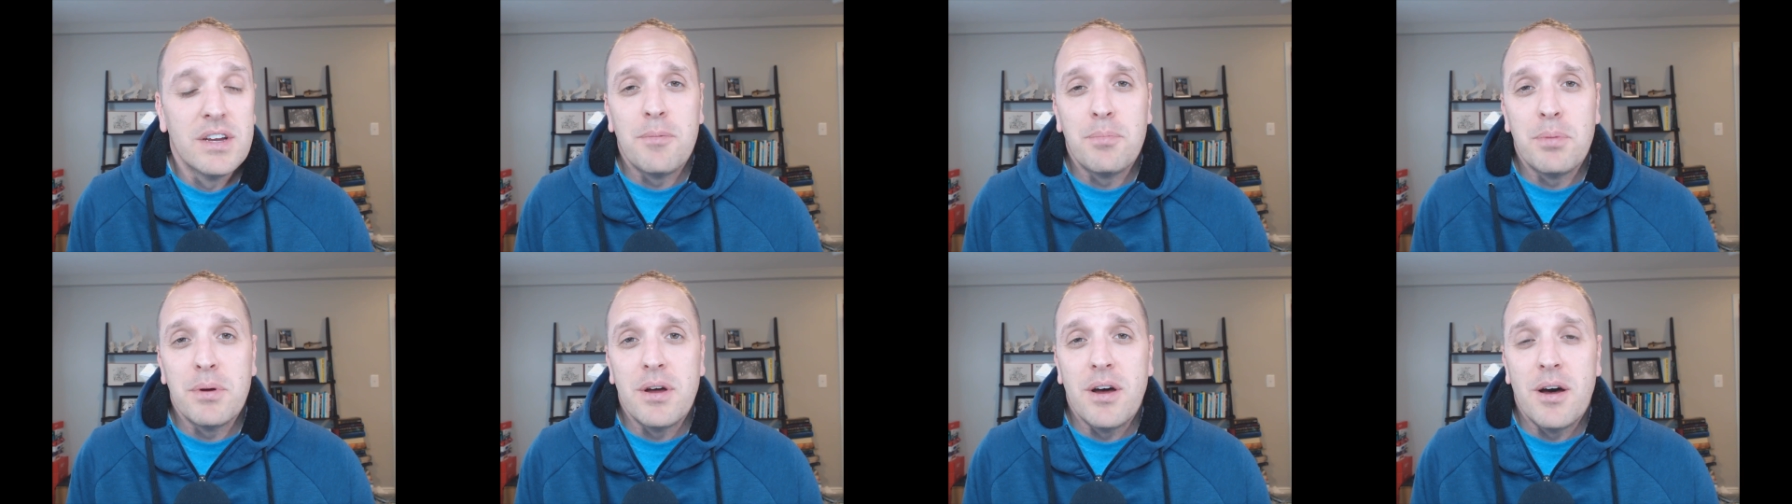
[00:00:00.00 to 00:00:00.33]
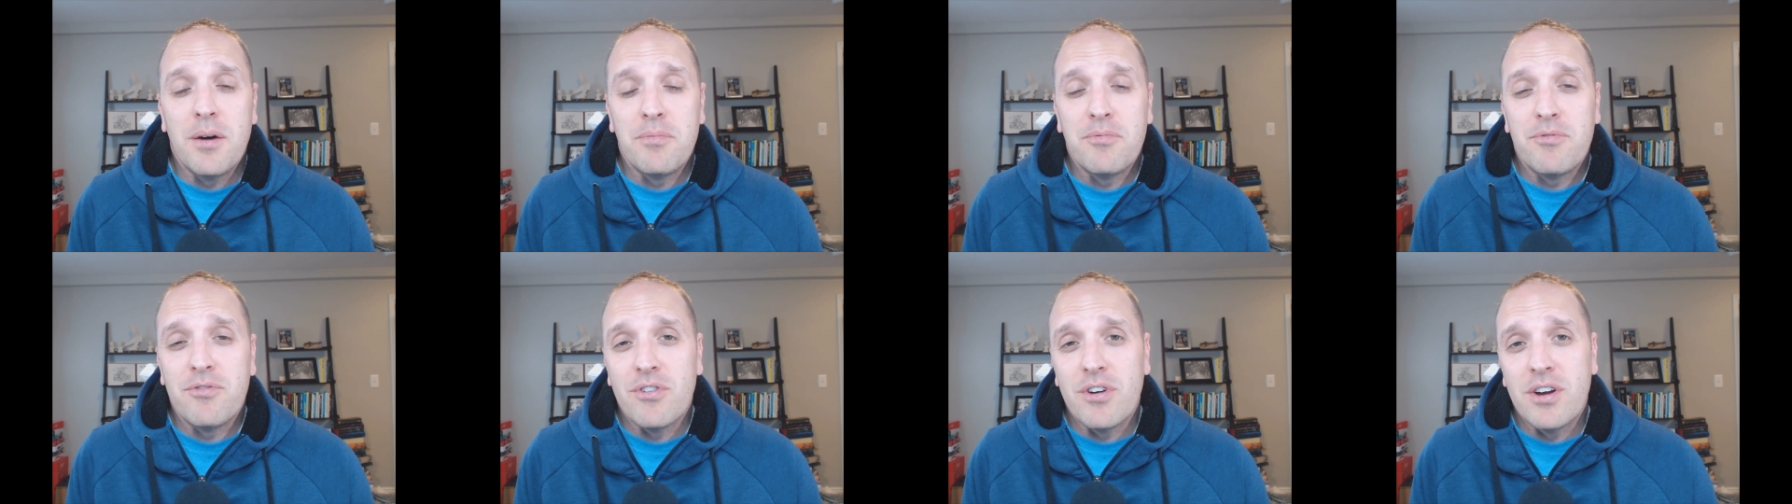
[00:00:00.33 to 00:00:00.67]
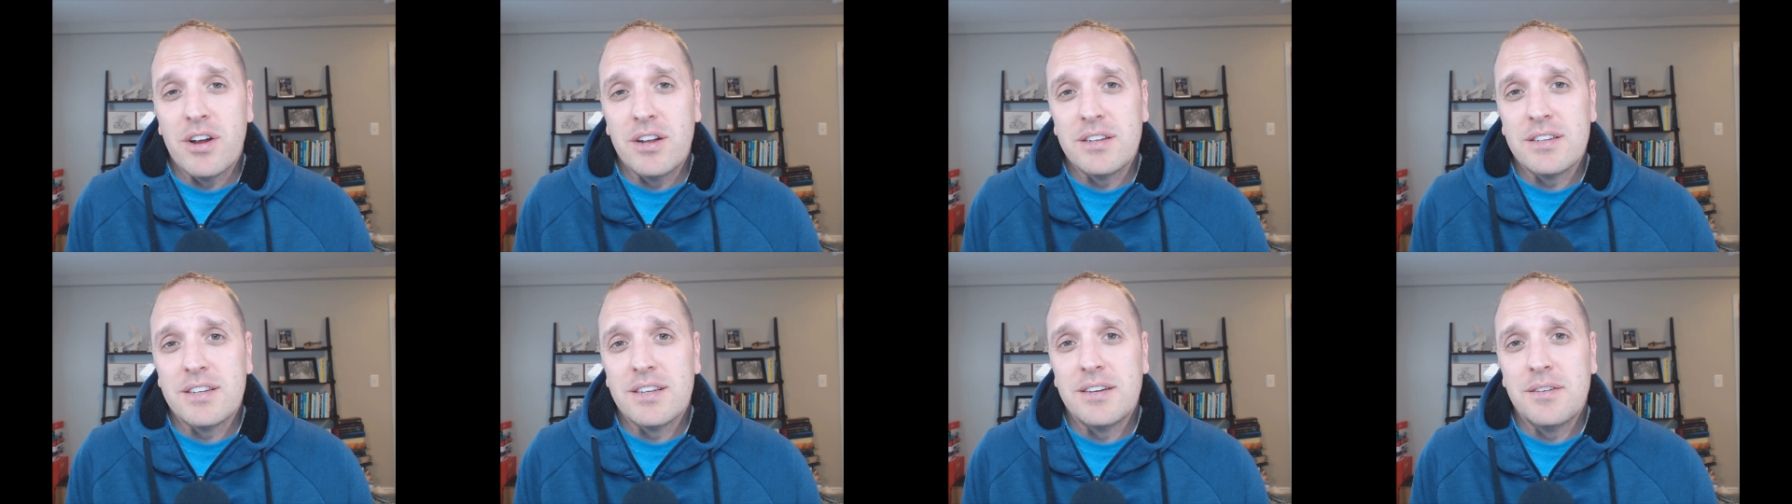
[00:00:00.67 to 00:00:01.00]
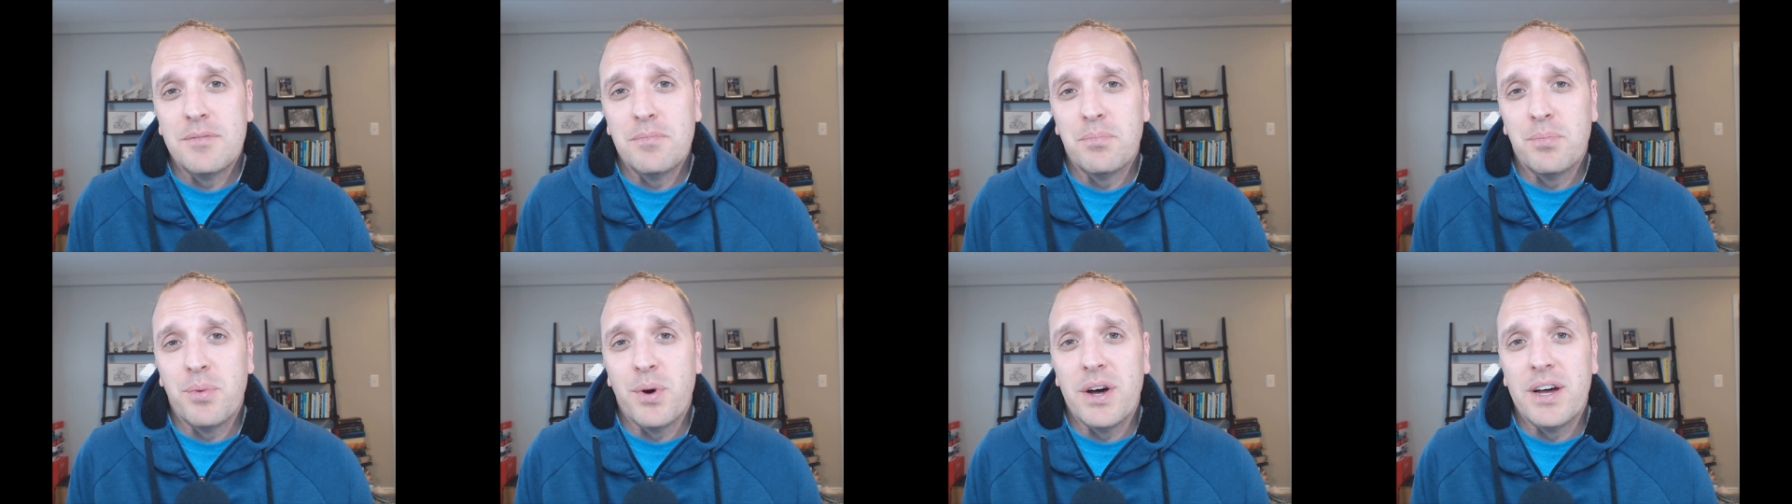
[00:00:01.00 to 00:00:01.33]
up front,
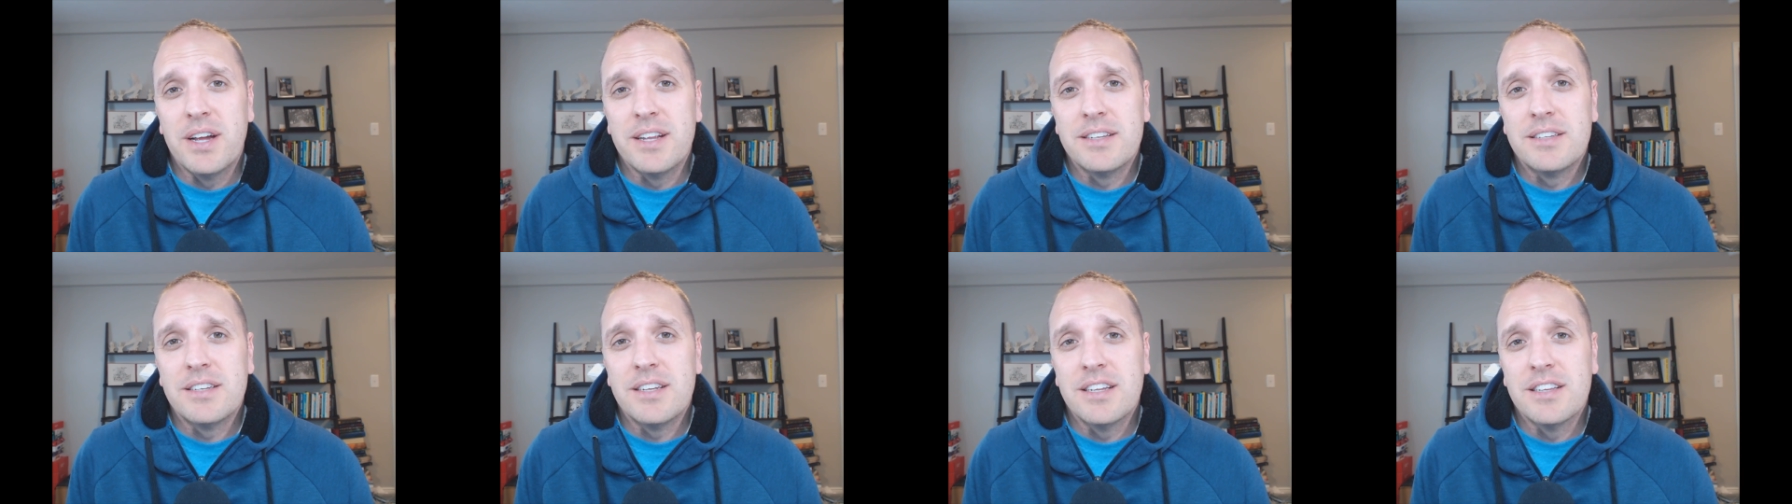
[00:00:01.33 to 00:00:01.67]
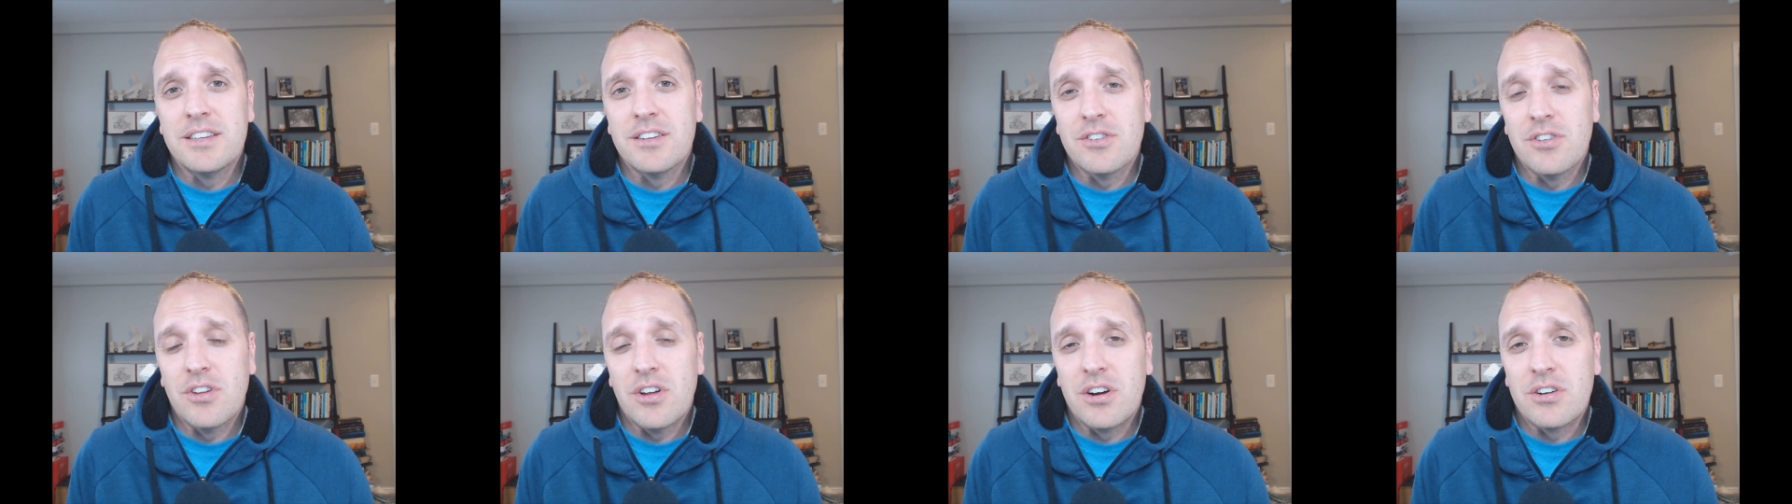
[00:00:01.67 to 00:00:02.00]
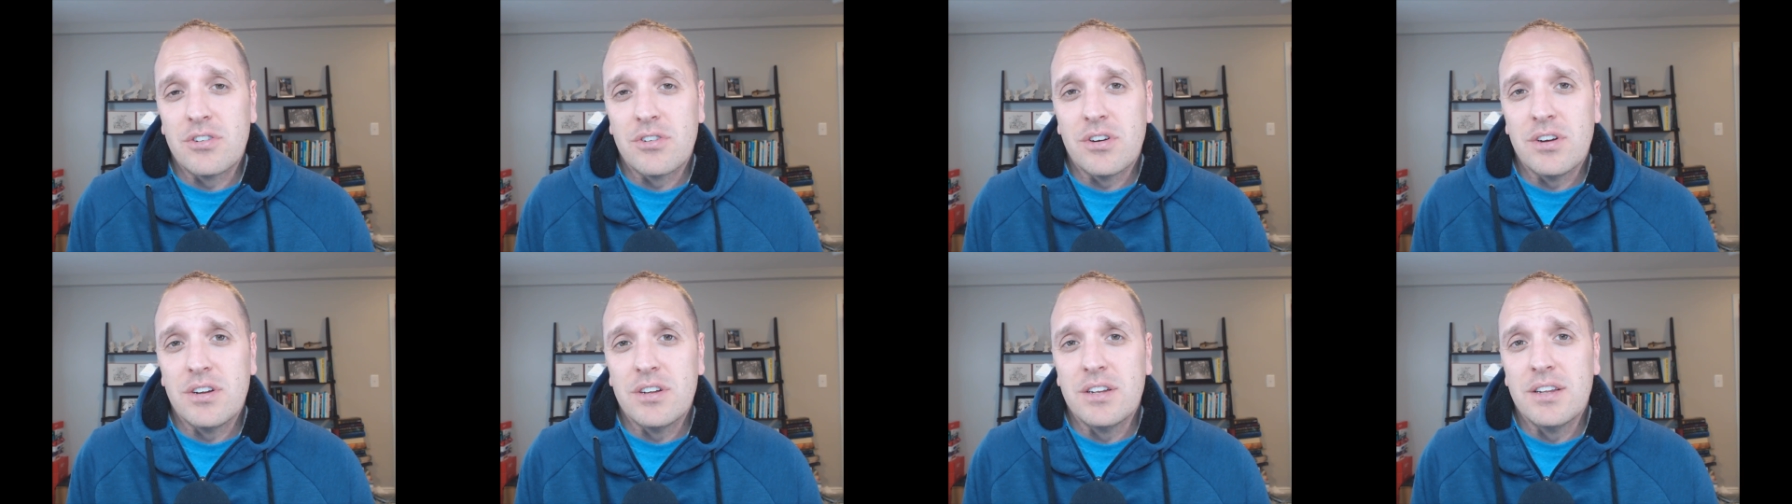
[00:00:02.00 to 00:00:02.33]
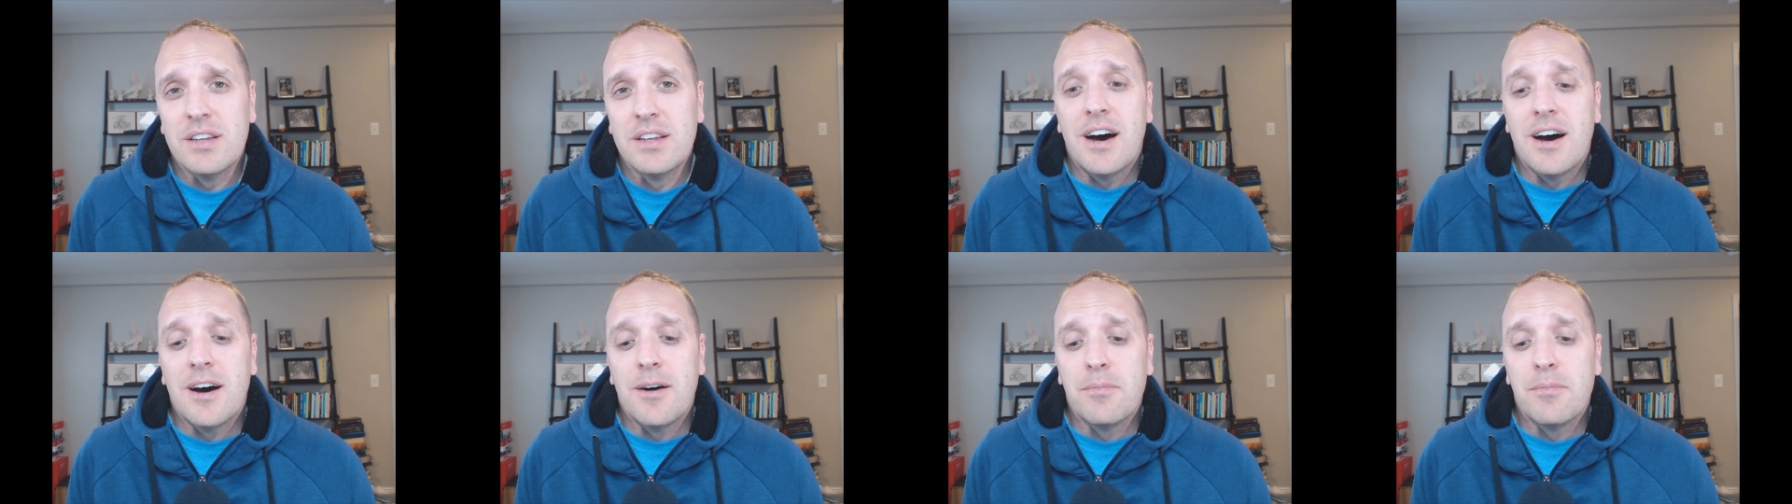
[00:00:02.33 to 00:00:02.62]
but in the long run,